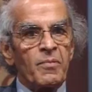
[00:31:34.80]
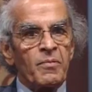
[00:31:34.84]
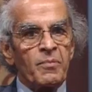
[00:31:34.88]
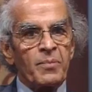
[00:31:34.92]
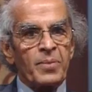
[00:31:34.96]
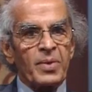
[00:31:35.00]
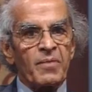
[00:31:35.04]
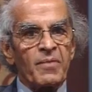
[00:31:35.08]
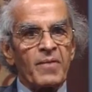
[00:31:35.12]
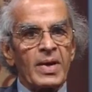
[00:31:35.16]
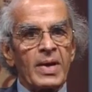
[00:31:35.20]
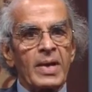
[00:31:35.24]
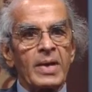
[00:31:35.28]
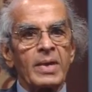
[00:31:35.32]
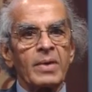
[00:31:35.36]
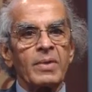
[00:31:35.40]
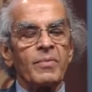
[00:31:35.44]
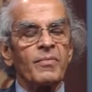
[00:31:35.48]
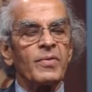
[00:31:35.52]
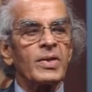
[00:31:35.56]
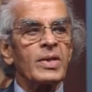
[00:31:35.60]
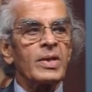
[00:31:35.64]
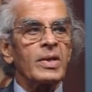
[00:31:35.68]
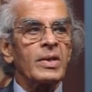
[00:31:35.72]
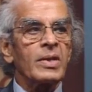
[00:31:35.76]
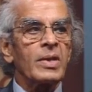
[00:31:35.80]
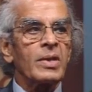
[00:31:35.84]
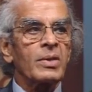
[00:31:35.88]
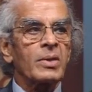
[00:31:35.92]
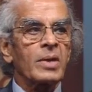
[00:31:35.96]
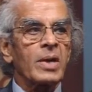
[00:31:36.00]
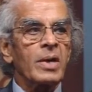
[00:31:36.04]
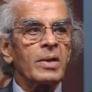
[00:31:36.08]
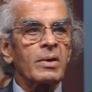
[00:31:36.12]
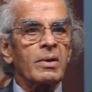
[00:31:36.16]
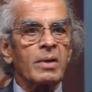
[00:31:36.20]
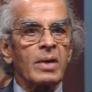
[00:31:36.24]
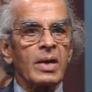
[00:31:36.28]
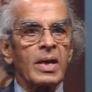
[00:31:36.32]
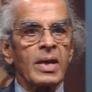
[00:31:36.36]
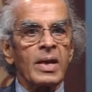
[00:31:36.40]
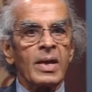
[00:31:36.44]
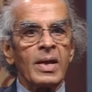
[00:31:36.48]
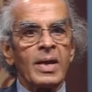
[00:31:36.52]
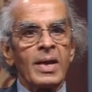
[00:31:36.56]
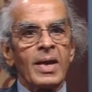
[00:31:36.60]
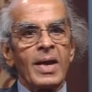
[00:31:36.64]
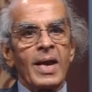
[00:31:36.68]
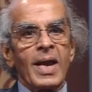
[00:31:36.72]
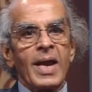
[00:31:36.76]
prevalent within this country,
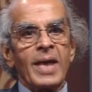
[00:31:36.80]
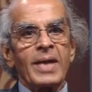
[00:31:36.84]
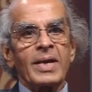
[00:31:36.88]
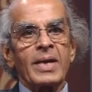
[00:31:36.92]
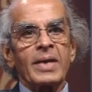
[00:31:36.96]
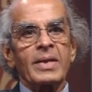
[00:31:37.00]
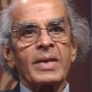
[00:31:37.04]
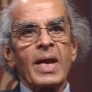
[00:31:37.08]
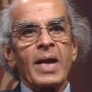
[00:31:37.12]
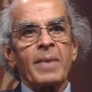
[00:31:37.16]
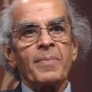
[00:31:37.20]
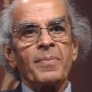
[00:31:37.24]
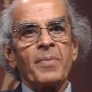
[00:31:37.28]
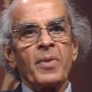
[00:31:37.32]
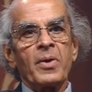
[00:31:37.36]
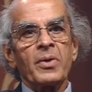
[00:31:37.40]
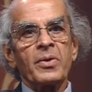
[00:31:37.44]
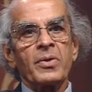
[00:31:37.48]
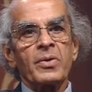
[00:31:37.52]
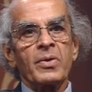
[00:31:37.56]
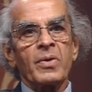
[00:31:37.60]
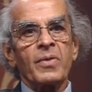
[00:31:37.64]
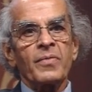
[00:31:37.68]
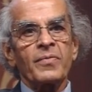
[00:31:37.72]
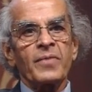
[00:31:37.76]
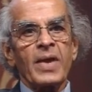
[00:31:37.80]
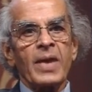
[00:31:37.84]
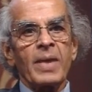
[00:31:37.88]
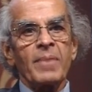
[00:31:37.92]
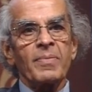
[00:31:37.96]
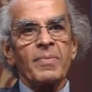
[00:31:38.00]
and at that point of time the